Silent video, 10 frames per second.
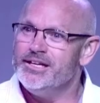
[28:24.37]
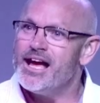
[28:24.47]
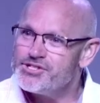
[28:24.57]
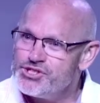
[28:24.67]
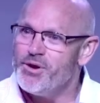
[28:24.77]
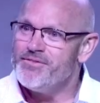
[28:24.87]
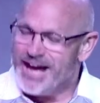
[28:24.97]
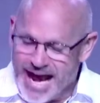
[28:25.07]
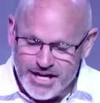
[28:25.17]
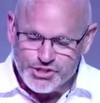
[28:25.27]
Yes, you
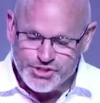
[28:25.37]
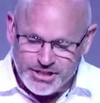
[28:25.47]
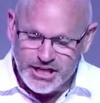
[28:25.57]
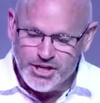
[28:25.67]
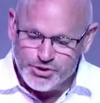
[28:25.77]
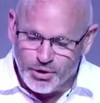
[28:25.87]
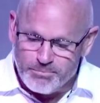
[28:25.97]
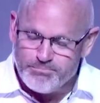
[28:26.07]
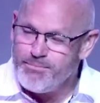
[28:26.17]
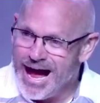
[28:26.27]
have etched in
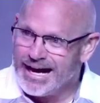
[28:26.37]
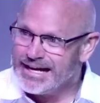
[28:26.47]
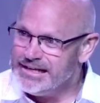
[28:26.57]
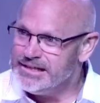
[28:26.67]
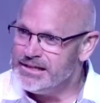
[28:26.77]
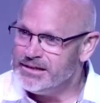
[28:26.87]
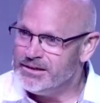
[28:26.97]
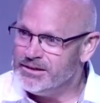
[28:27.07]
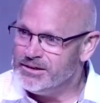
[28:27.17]
your mind